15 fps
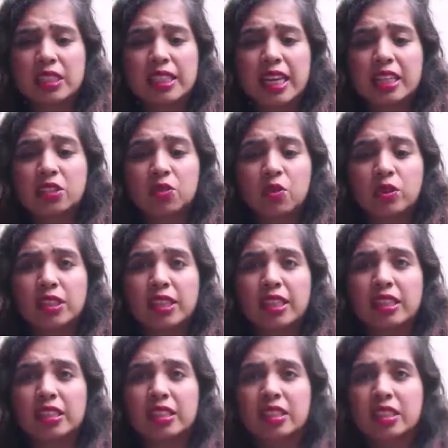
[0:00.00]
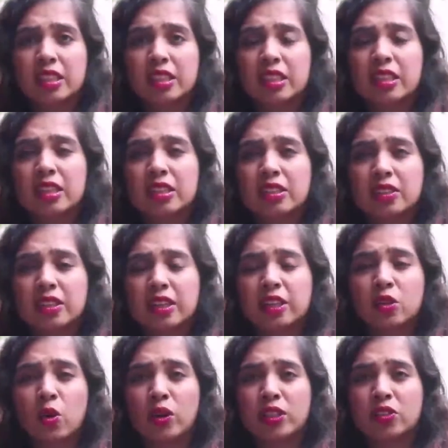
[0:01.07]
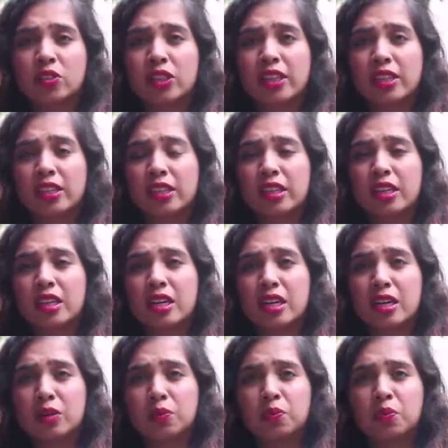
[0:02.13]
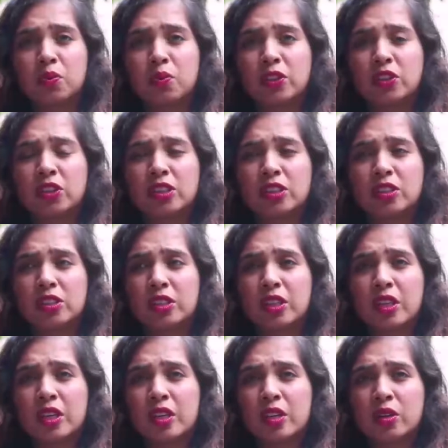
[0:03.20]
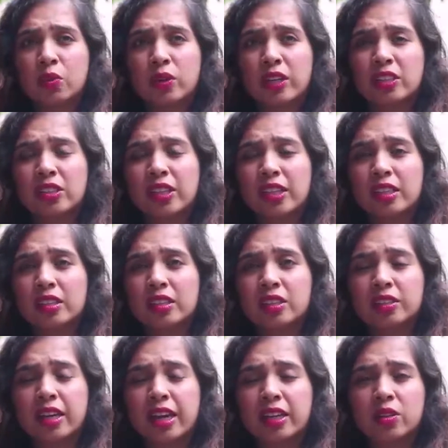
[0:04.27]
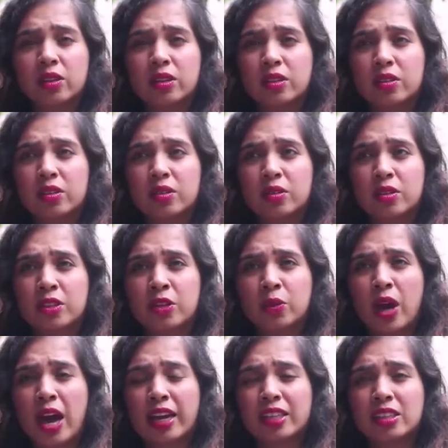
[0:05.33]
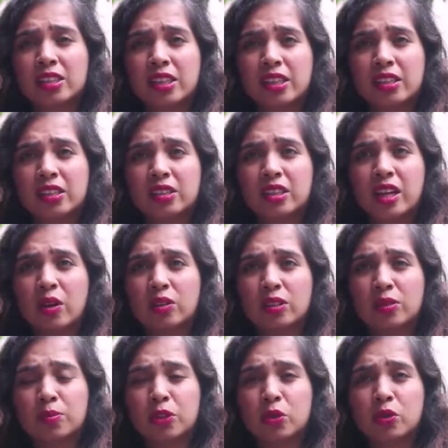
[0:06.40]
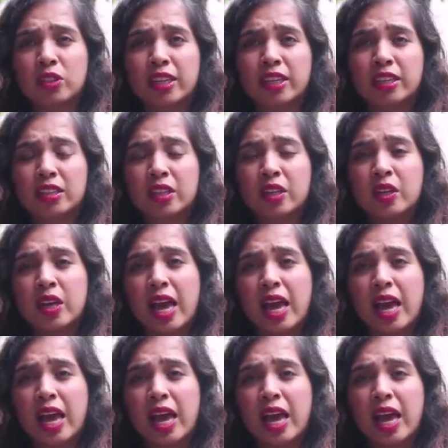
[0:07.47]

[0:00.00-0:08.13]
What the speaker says: Salesforce is a technology which is reaching like new heights in cloud computing.